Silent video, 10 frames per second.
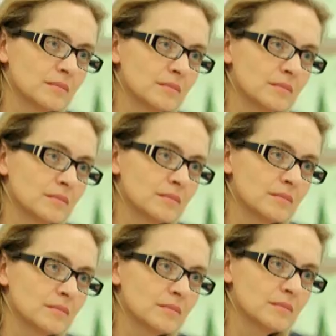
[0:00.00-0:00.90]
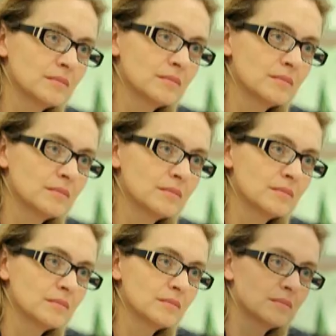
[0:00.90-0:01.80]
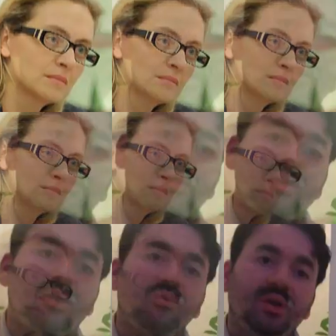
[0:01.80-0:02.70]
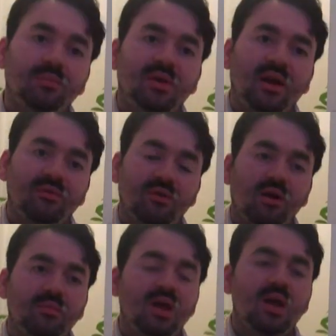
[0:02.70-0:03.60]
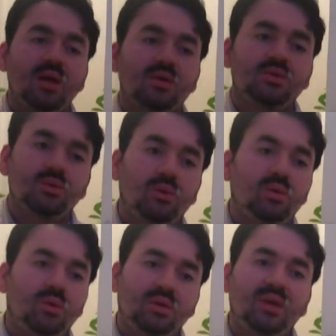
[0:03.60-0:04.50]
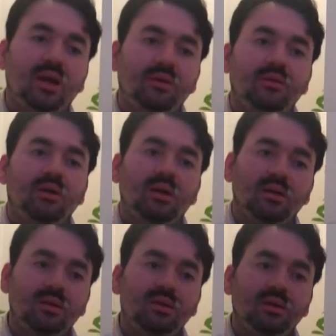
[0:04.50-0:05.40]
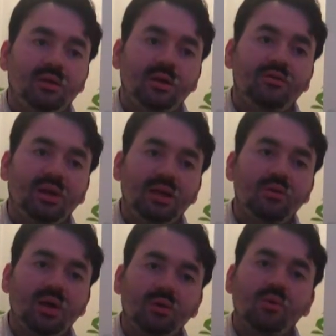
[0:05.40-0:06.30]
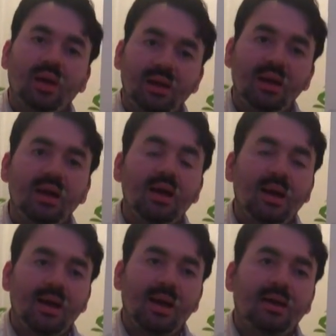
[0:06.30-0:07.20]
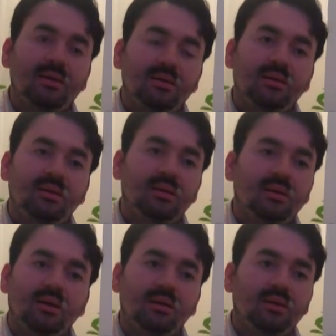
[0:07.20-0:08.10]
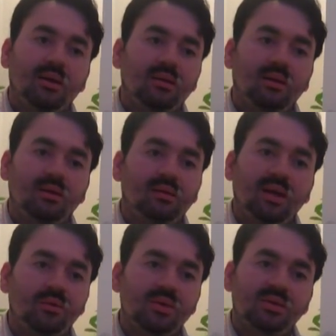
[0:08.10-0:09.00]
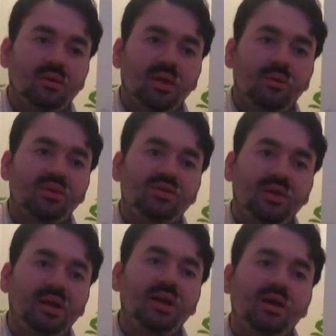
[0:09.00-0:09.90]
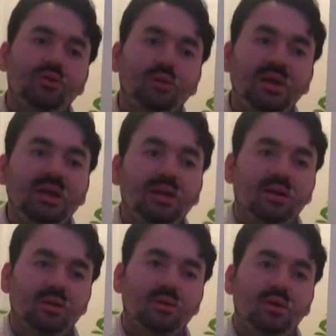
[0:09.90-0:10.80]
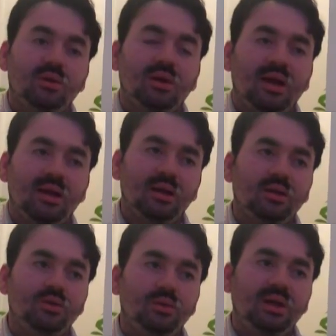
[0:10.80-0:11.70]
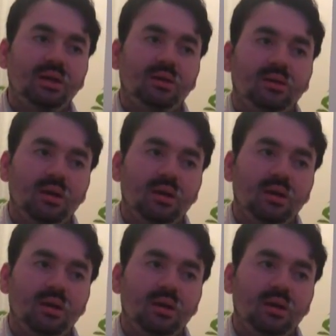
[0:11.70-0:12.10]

different initiatives of civil society organizations at one platform. So that did really went well, and that was really a unique, you know, a unique